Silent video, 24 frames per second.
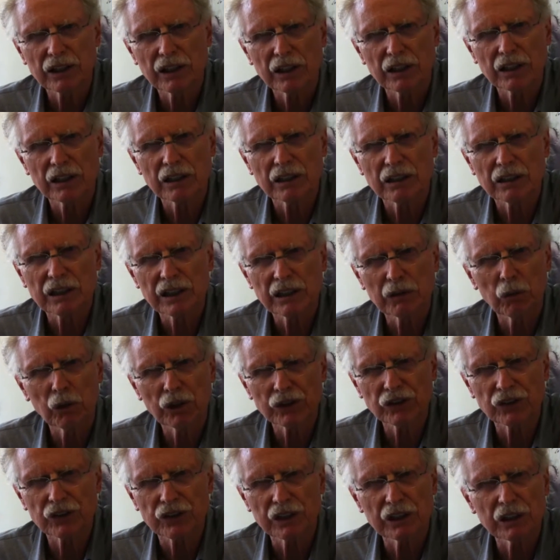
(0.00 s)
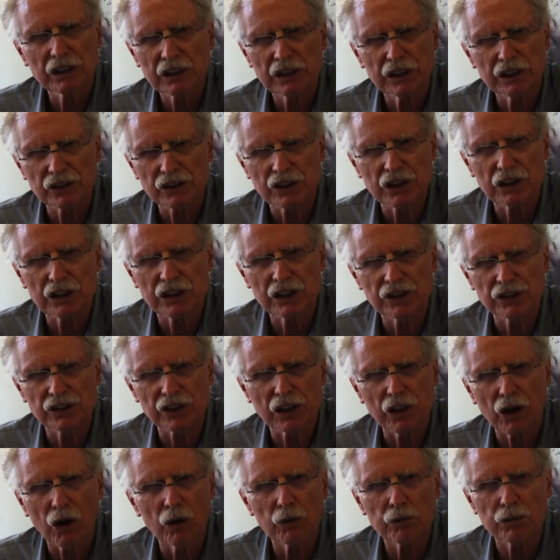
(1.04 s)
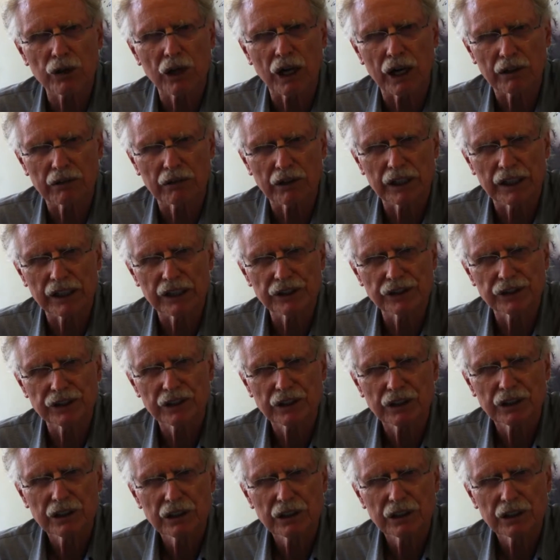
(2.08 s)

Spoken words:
And it wasn't nearly as good as the Cobra I raced.